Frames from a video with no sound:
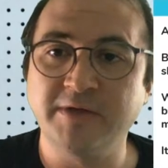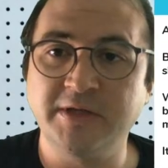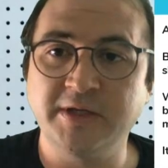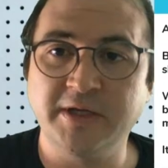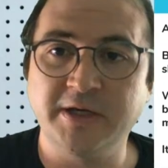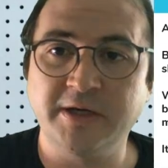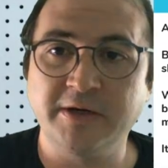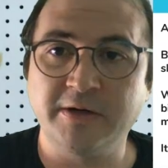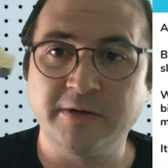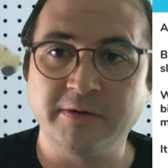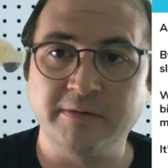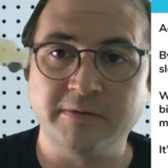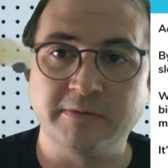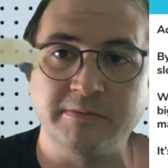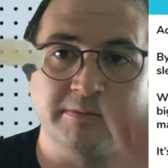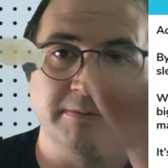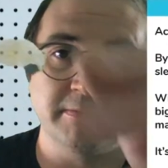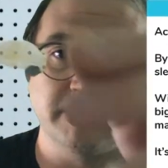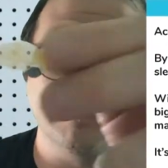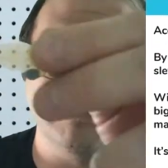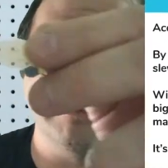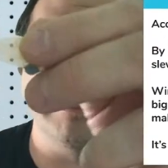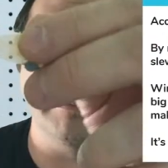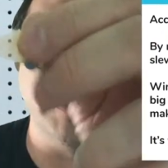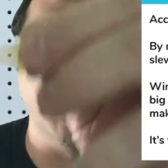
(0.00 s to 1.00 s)
in there,
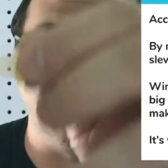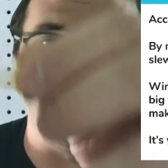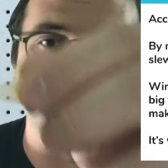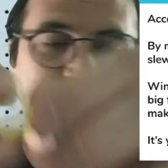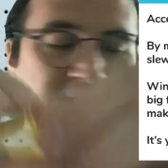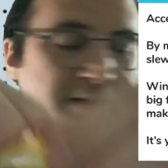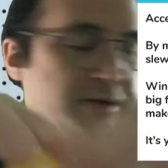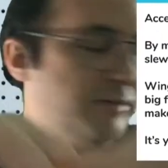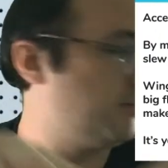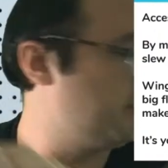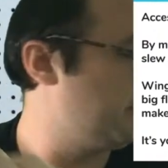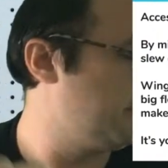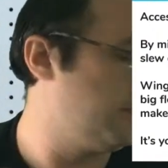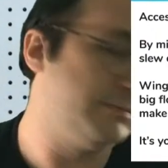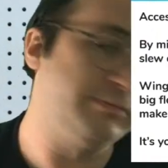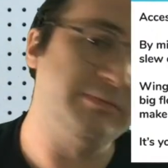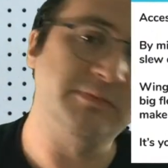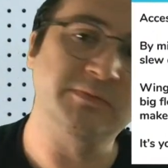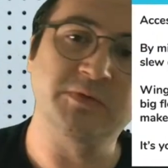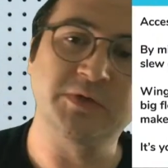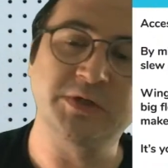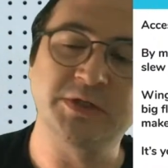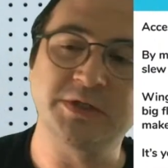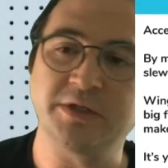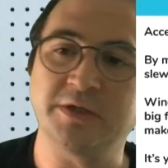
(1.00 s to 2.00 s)
um,
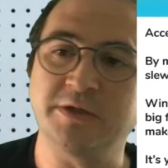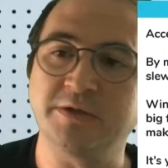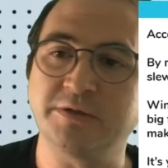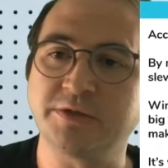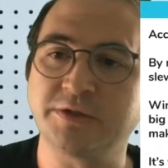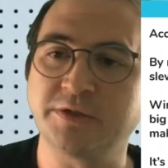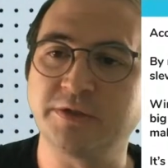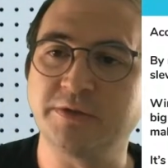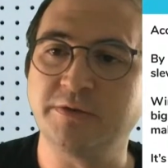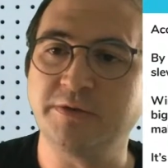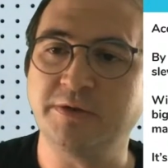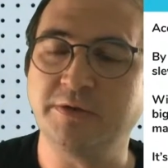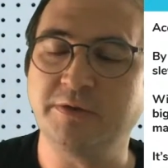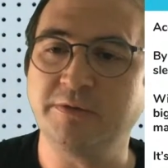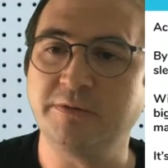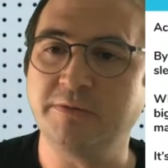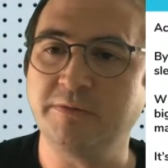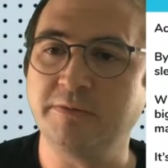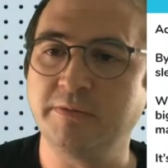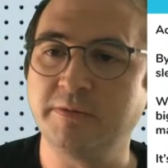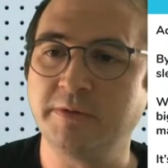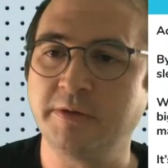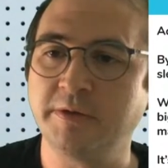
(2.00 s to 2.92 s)
which I'll show you